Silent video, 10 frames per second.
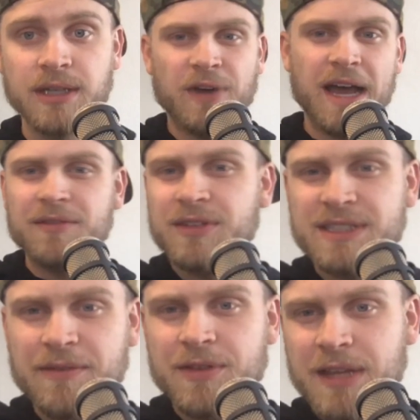$5,000 to
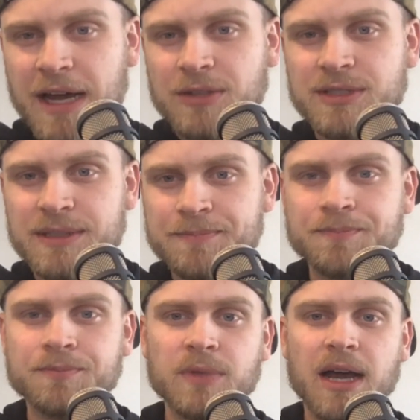
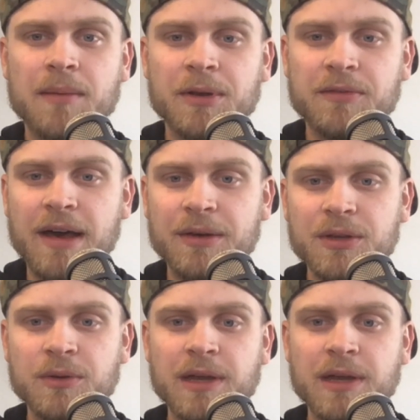$7,000 in value.